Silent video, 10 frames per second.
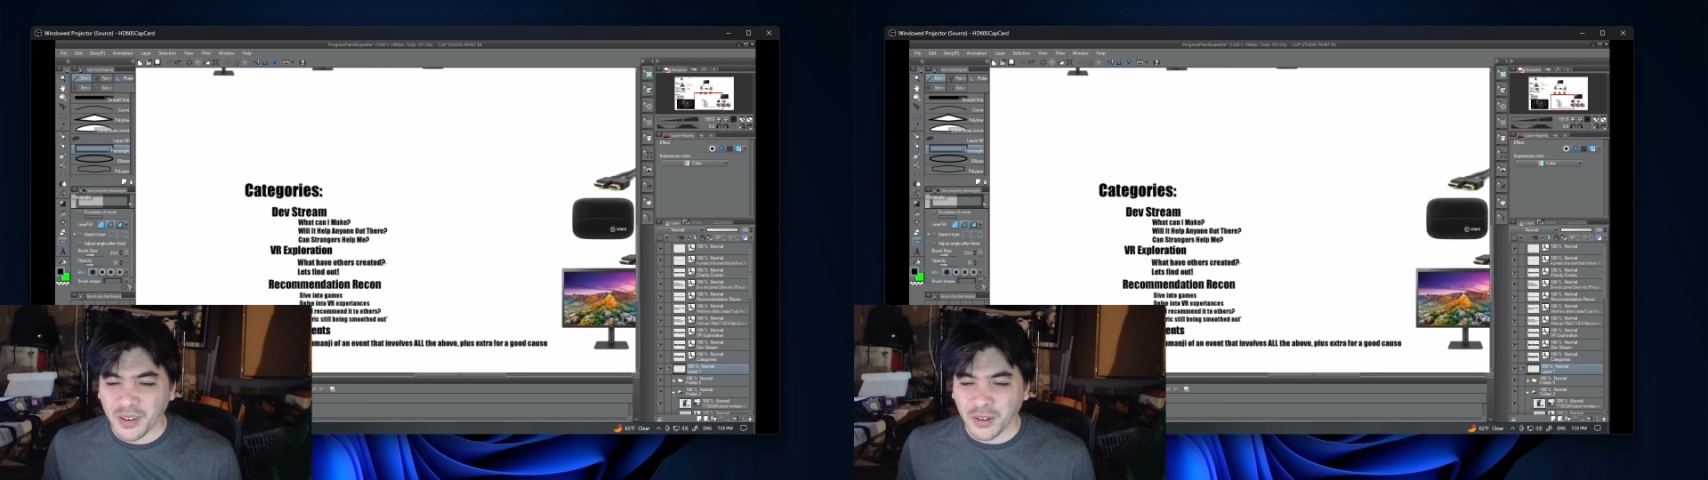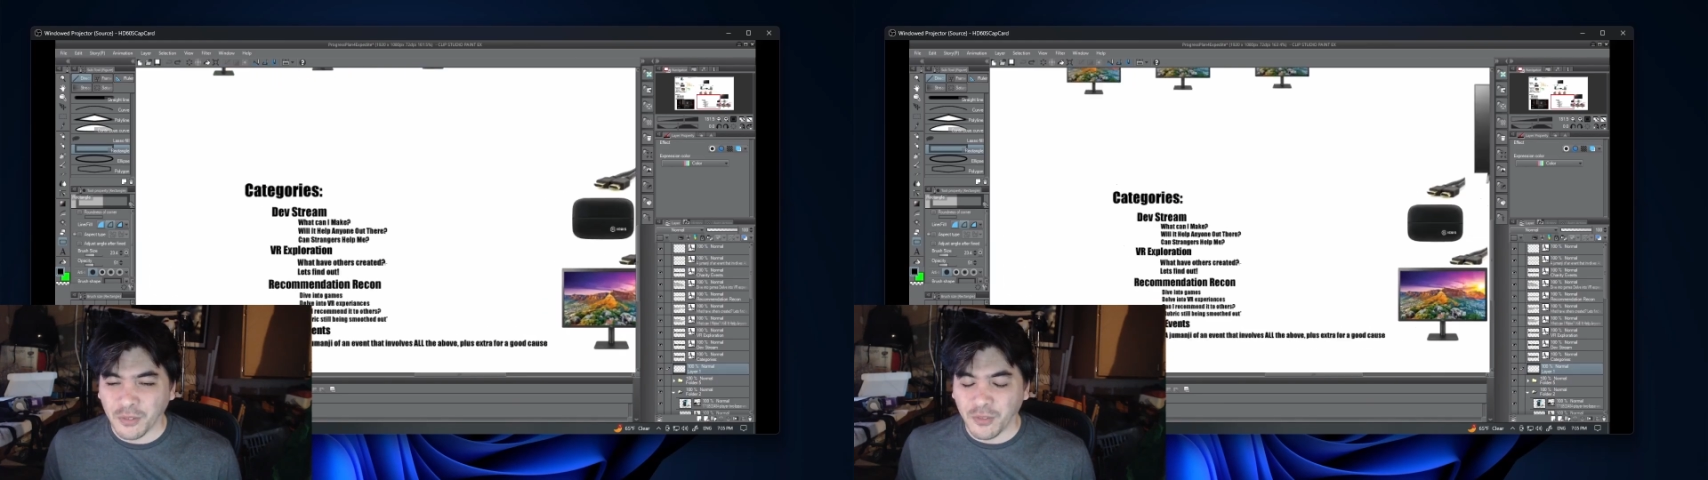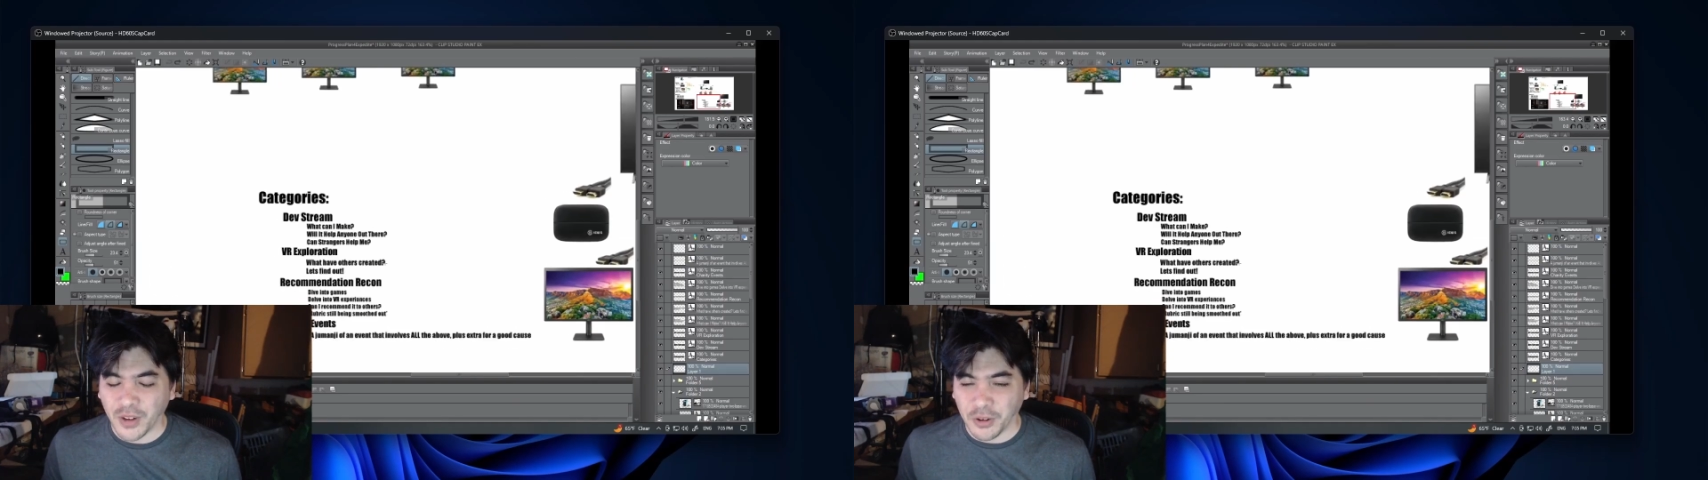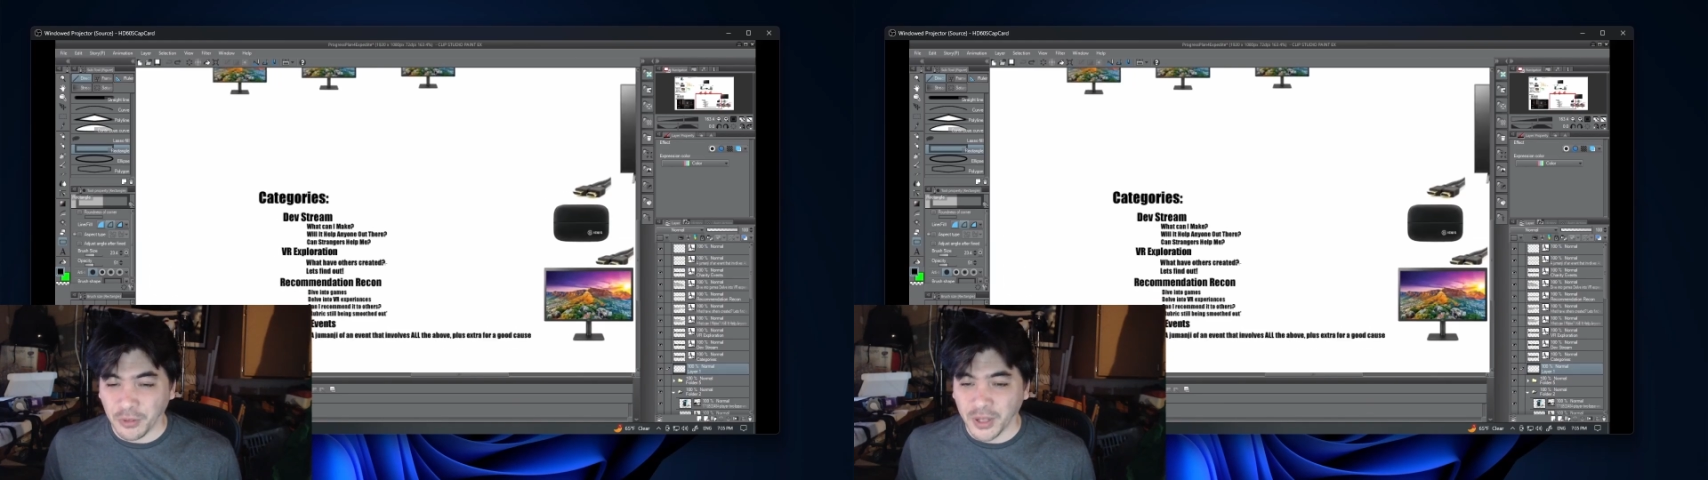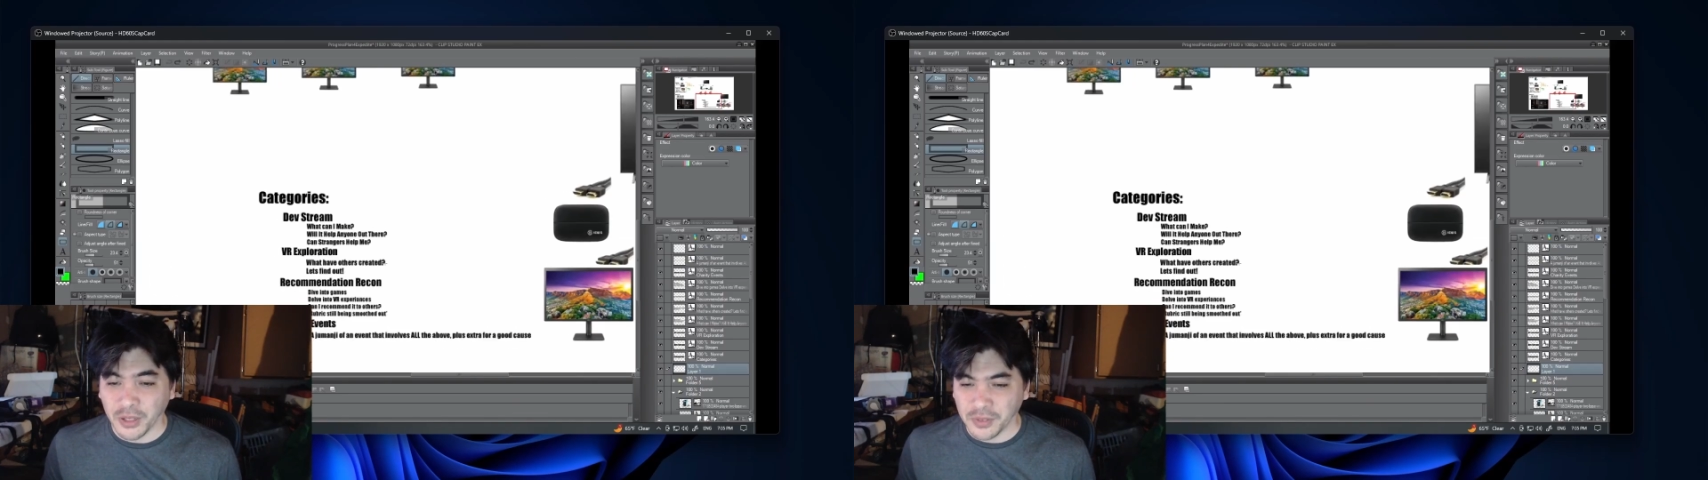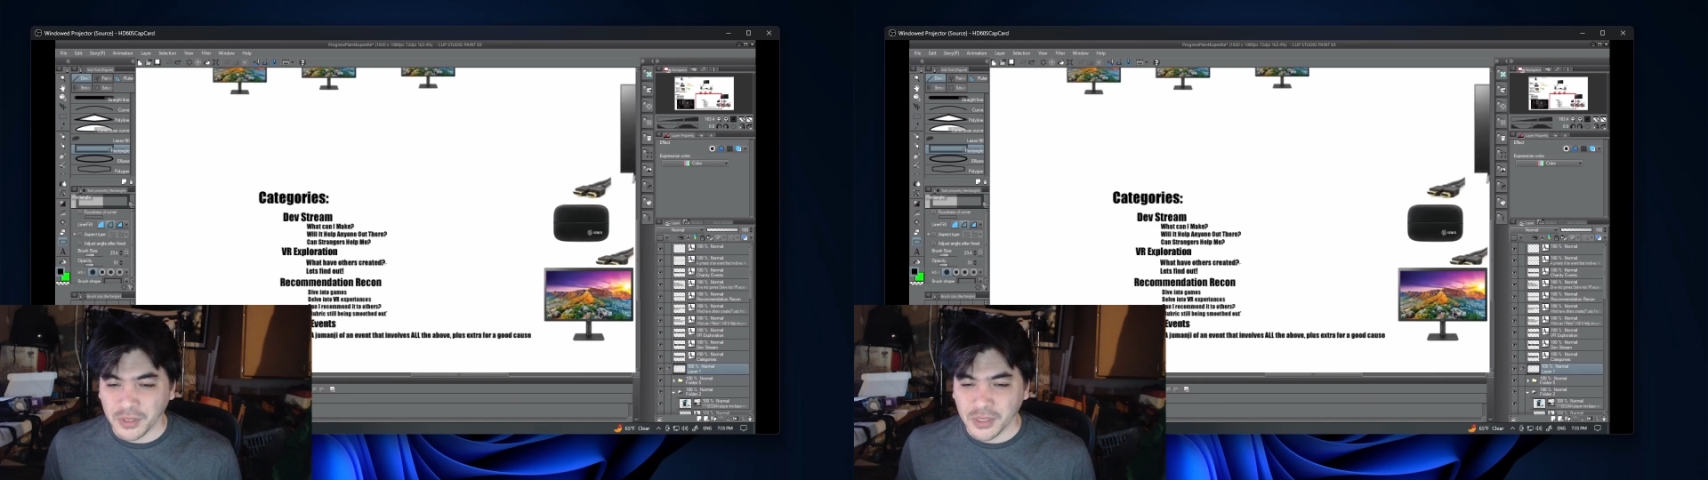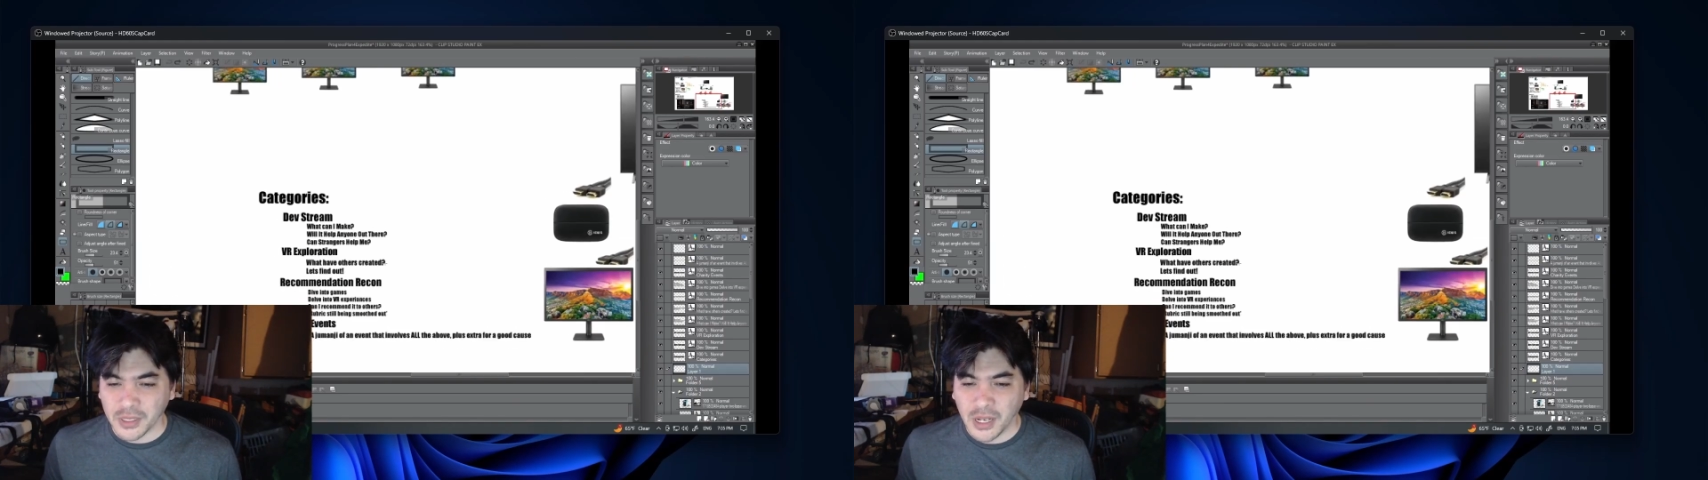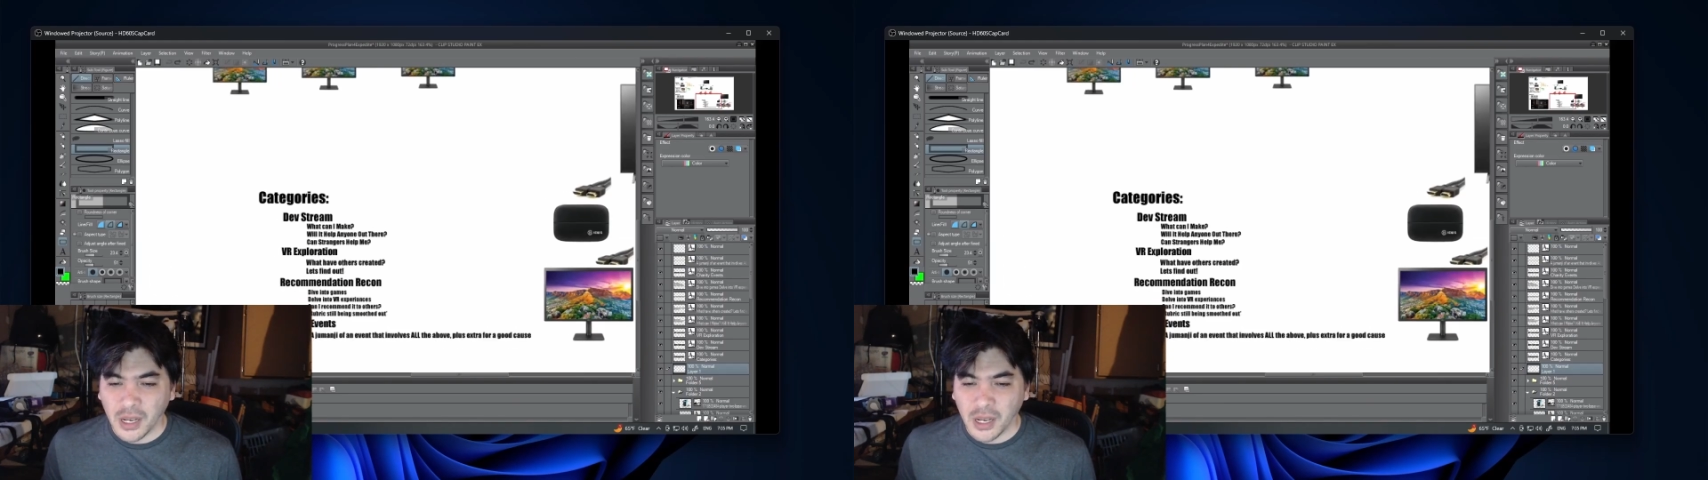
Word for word: are very relevant.